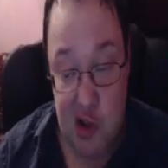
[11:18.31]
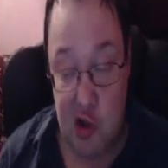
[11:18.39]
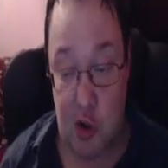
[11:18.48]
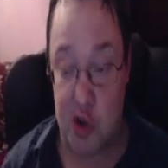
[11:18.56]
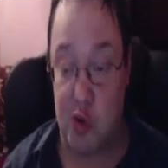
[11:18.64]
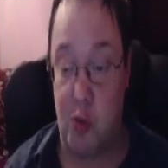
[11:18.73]

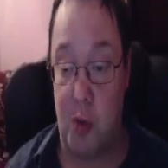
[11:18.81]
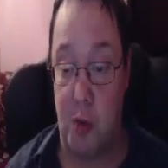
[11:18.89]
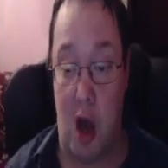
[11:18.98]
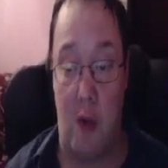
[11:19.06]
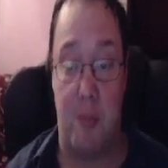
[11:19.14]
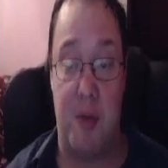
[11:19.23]
George will
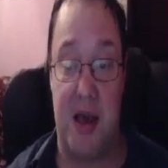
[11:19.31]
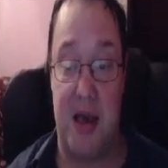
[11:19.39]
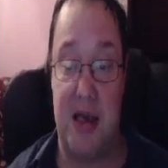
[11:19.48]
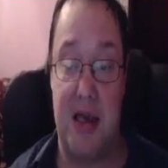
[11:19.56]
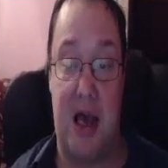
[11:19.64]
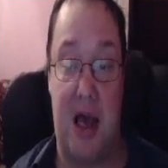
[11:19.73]
not
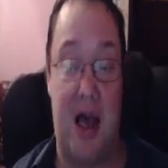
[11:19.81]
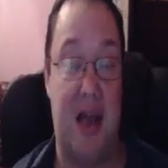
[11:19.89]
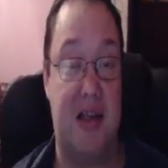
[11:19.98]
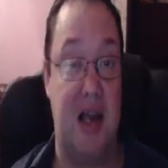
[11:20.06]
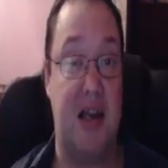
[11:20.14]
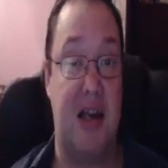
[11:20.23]
be
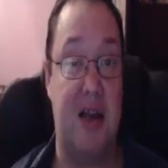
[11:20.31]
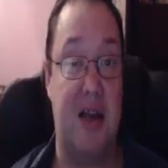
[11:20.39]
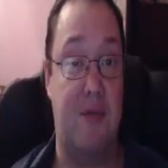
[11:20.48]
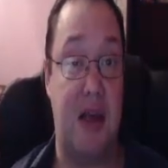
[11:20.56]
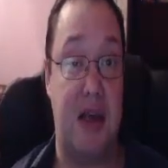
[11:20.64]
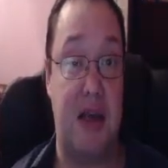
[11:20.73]

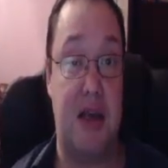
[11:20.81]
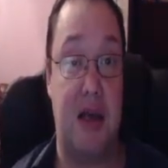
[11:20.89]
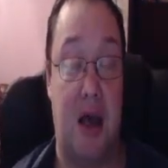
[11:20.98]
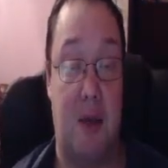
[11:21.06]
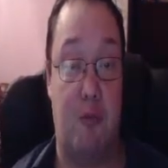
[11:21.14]
attending the